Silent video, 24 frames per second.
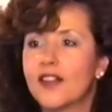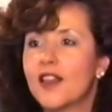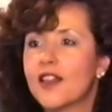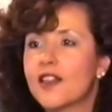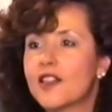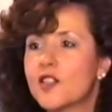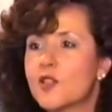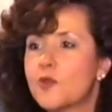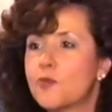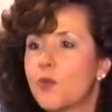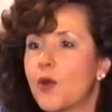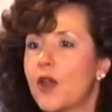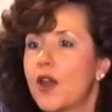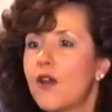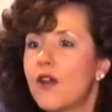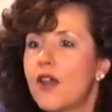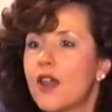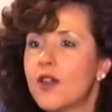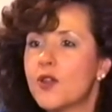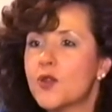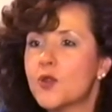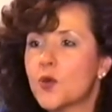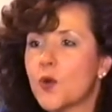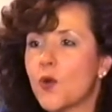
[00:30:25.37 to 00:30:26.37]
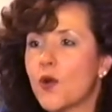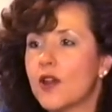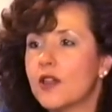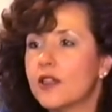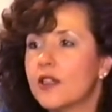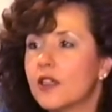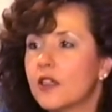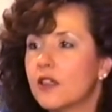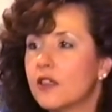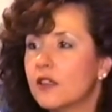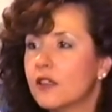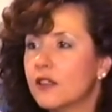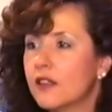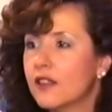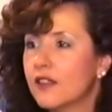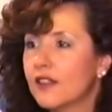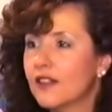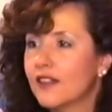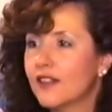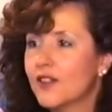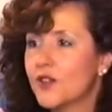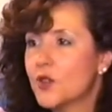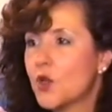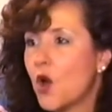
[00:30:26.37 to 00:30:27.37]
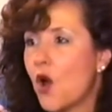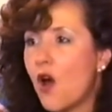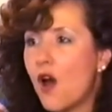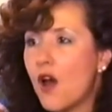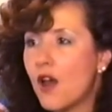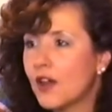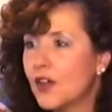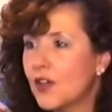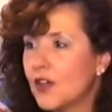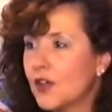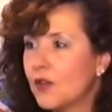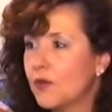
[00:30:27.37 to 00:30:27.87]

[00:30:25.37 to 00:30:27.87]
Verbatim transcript: experience or a little talk